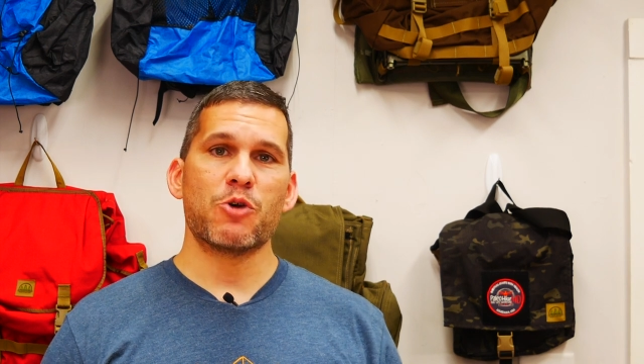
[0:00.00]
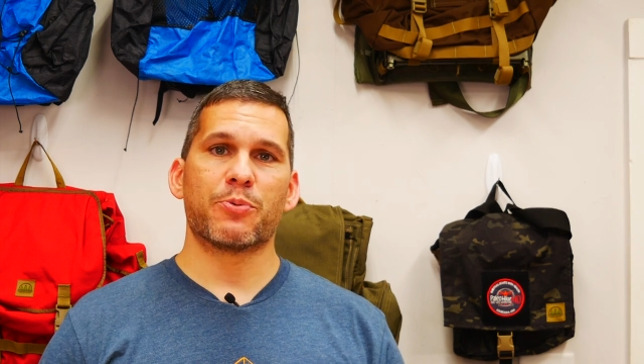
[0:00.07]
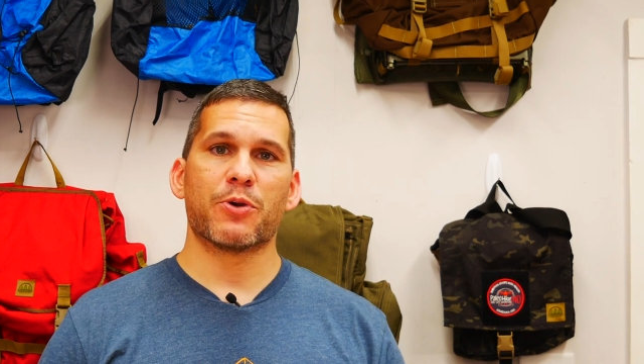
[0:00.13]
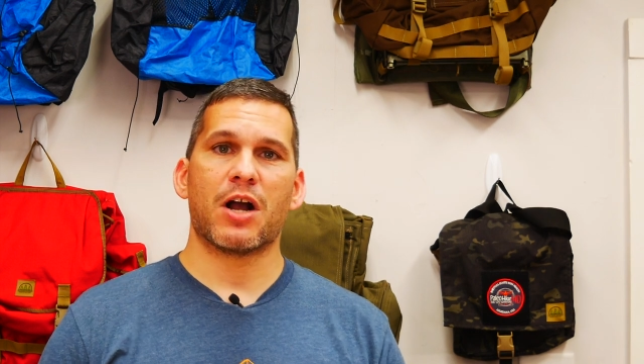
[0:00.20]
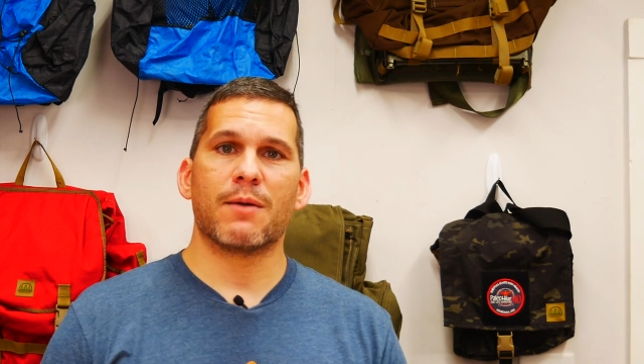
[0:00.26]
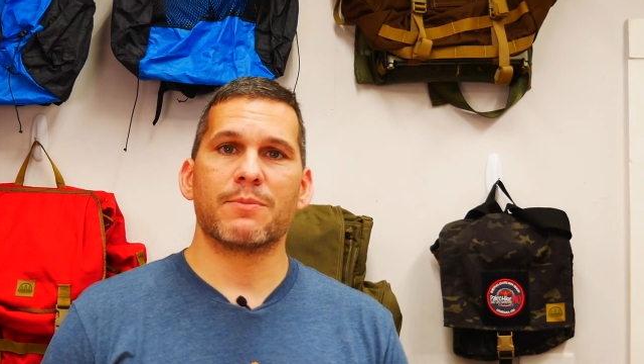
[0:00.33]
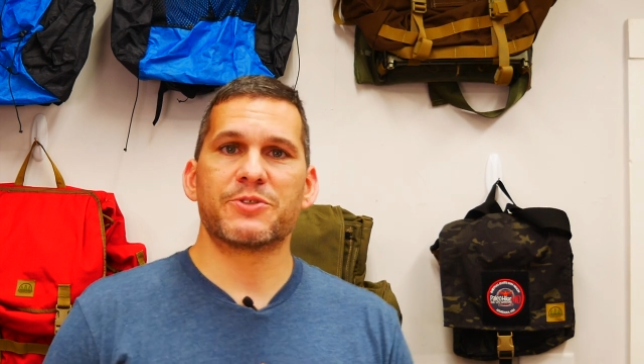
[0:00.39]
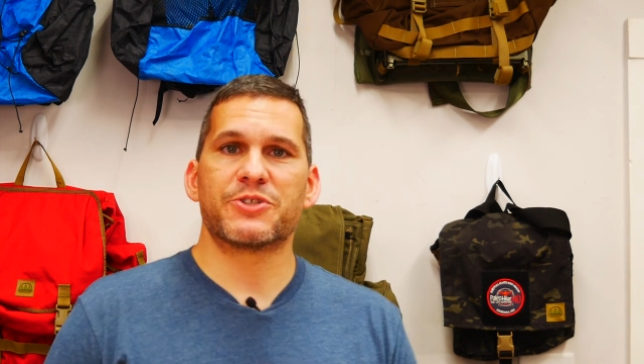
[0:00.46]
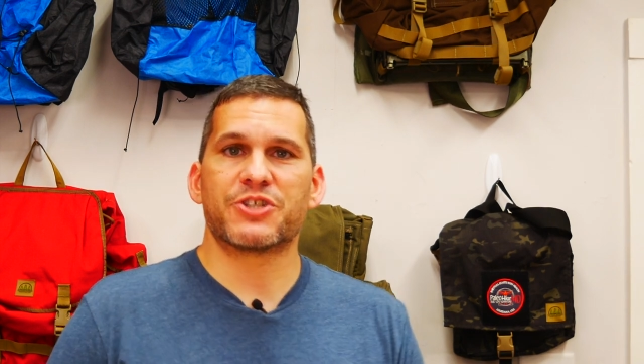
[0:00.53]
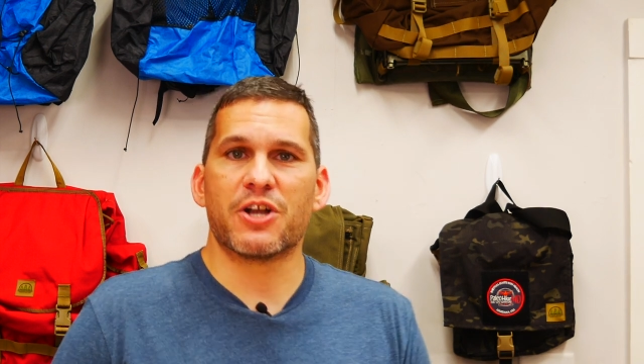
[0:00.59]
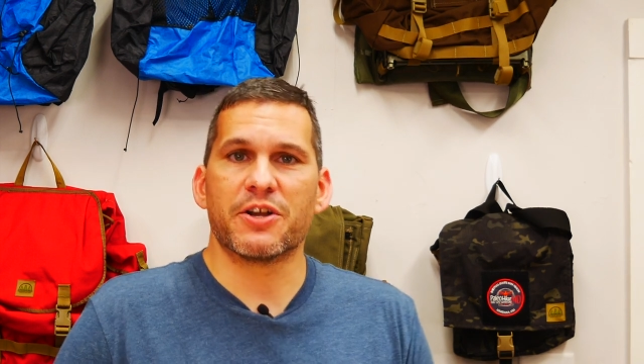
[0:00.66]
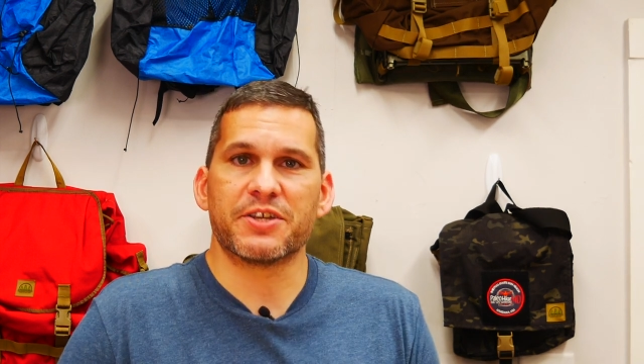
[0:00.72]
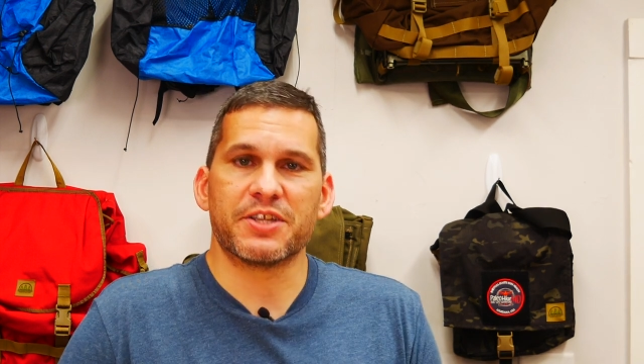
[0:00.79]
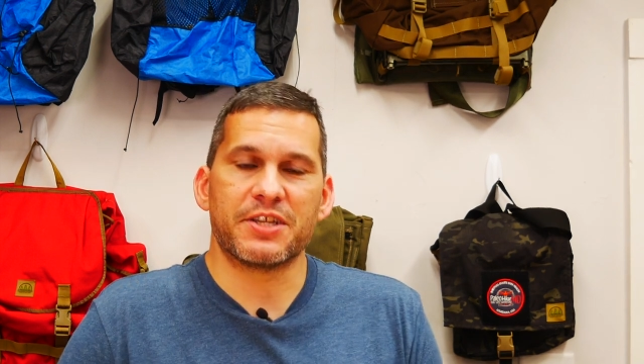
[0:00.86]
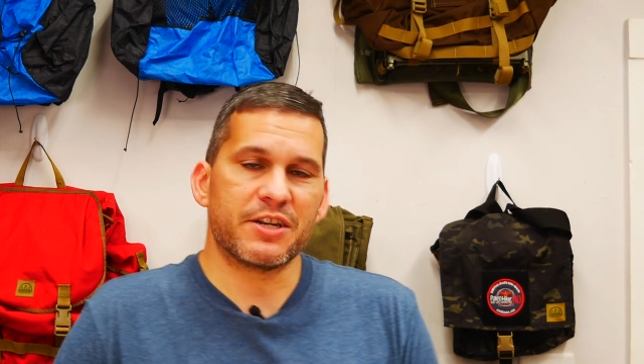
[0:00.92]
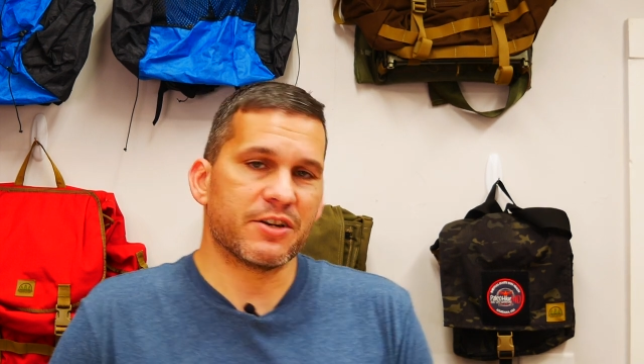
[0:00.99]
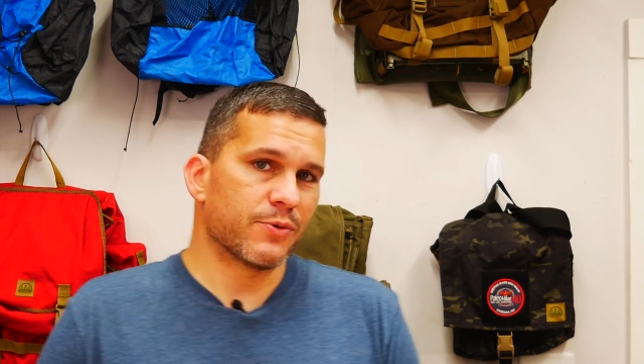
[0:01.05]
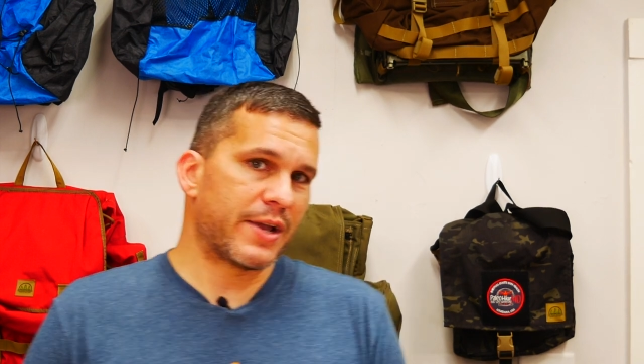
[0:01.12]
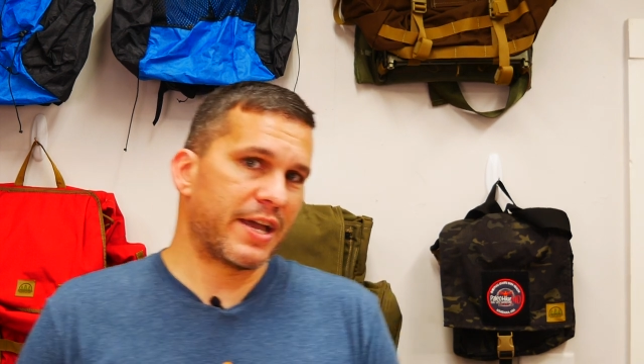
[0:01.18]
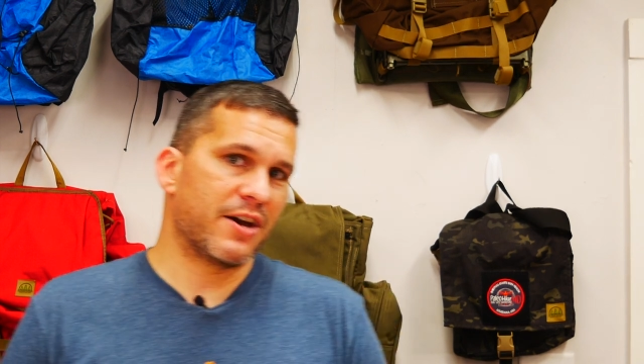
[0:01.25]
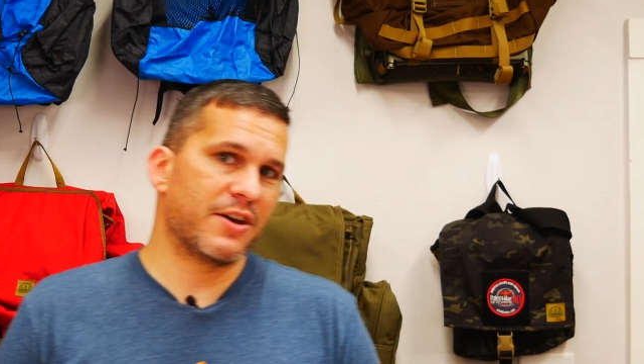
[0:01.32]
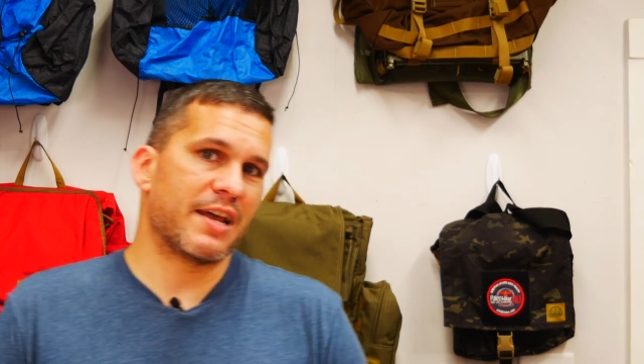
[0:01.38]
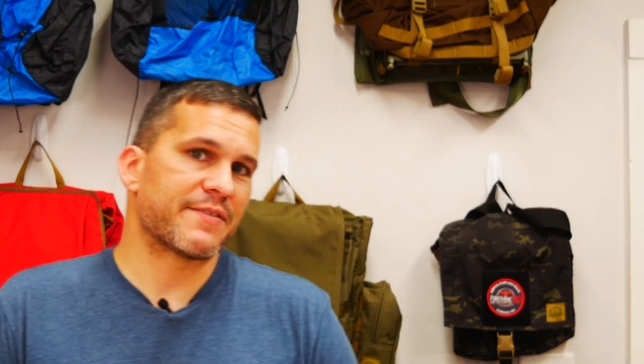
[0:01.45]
problems chunking it around.